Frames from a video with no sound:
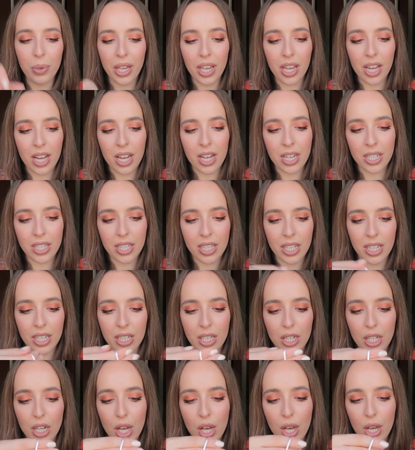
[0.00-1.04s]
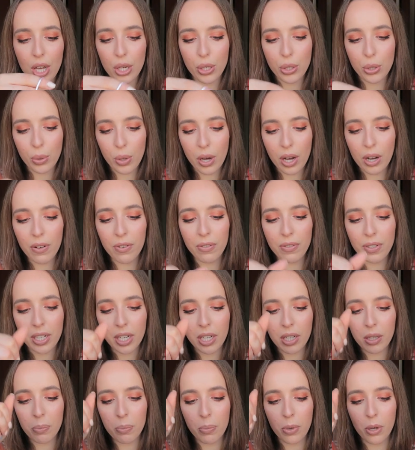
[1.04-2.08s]
we got this 12
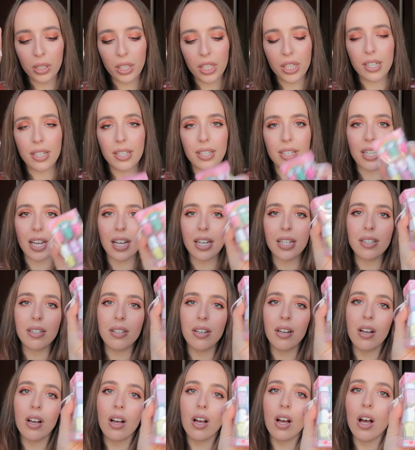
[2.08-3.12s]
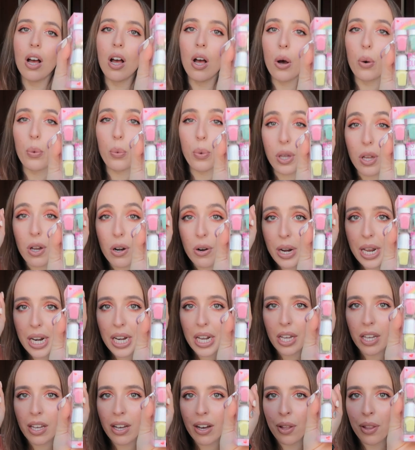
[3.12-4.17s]
nail polish set. We
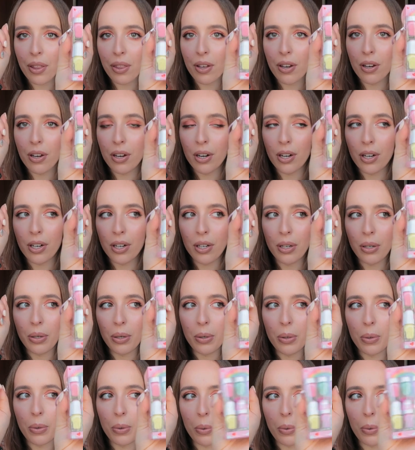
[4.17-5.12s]
already got her